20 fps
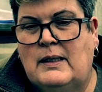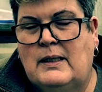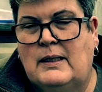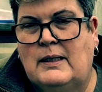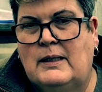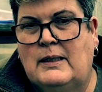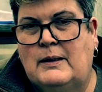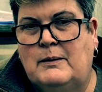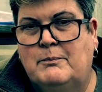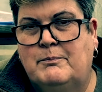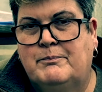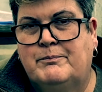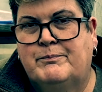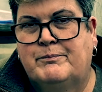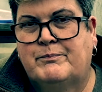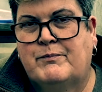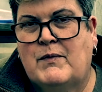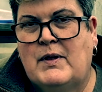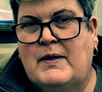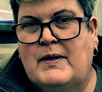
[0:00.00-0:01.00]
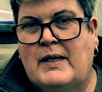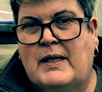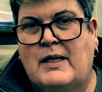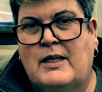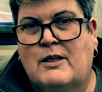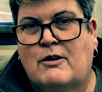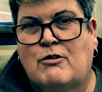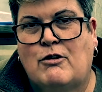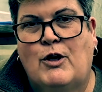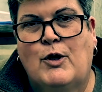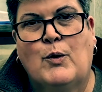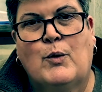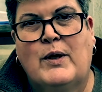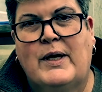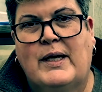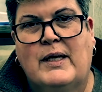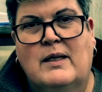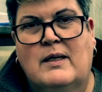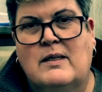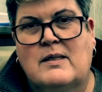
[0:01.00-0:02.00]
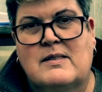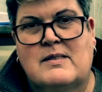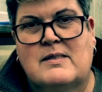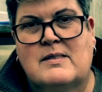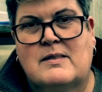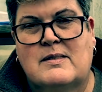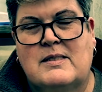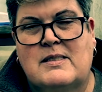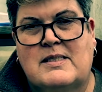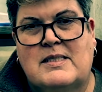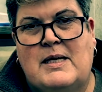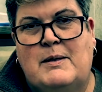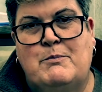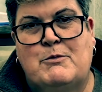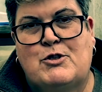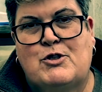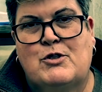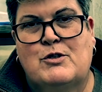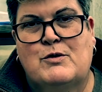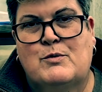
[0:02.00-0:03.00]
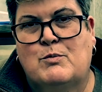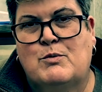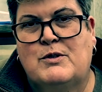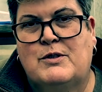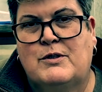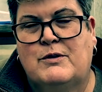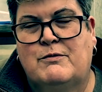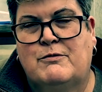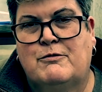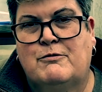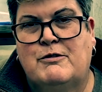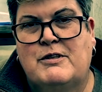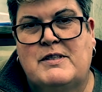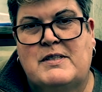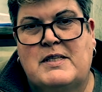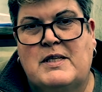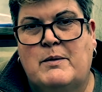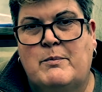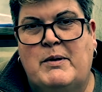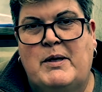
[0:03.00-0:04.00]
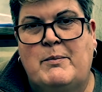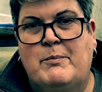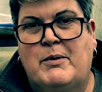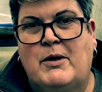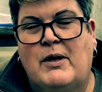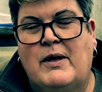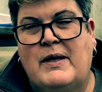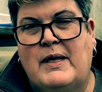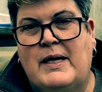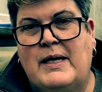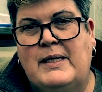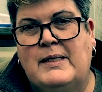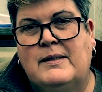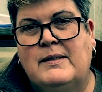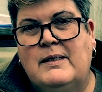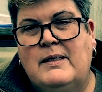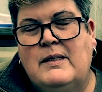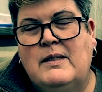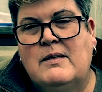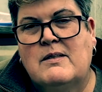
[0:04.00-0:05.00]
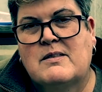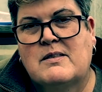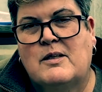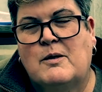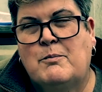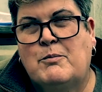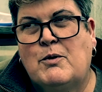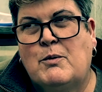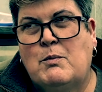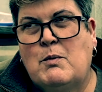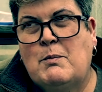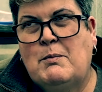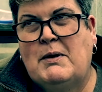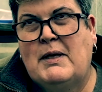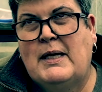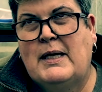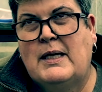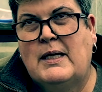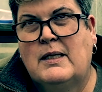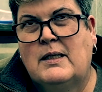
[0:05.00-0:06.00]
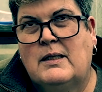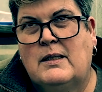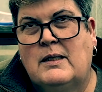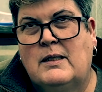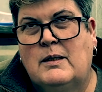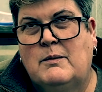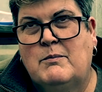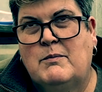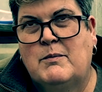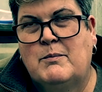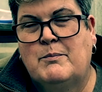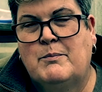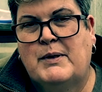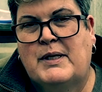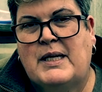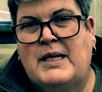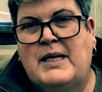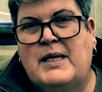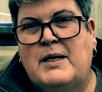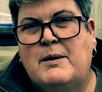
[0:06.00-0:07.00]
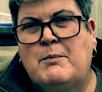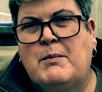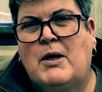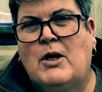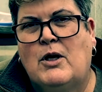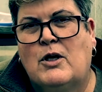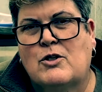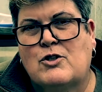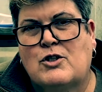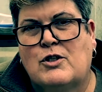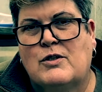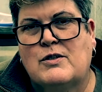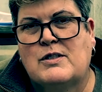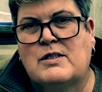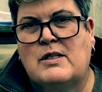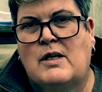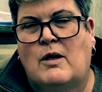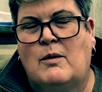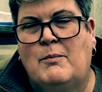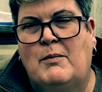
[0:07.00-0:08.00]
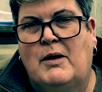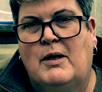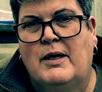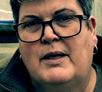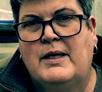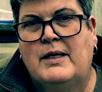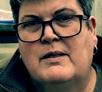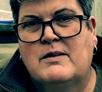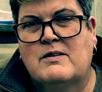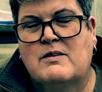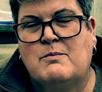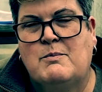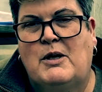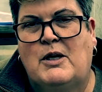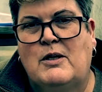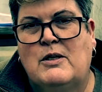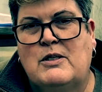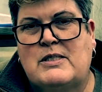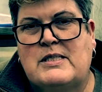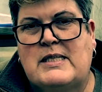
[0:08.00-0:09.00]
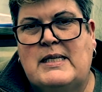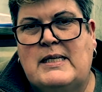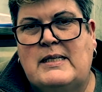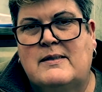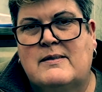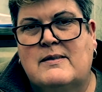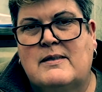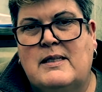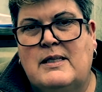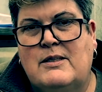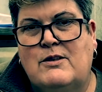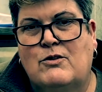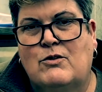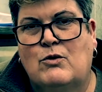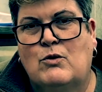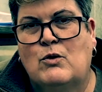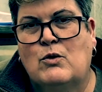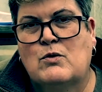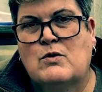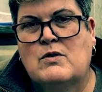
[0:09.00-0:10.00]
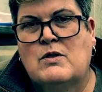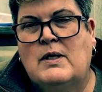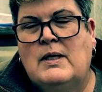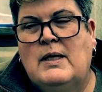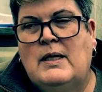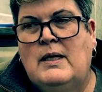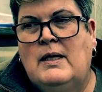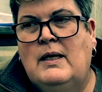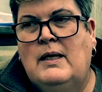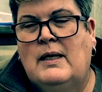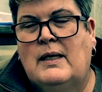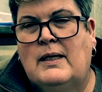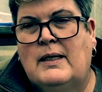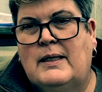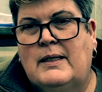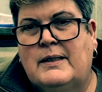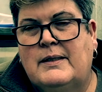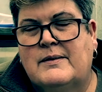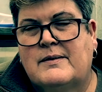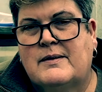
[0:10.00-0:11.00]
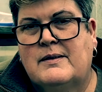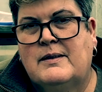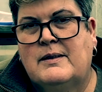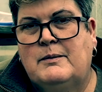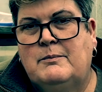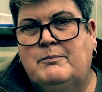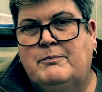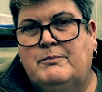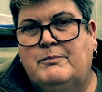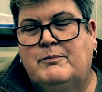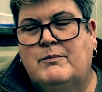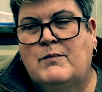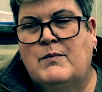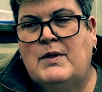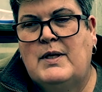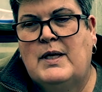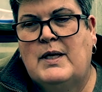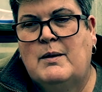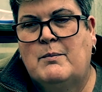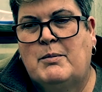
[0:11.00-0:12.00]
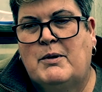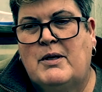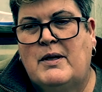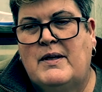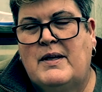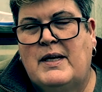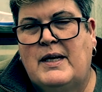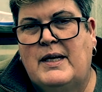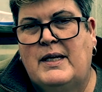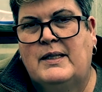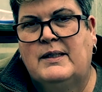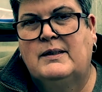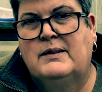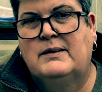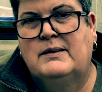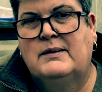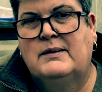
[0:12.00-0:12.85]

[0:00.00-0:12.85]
They're going to grow quicker because the temperatures would have risen a bit by then. So probably beginning of March I'll start my tomato seeds indoors, and yeah, by then,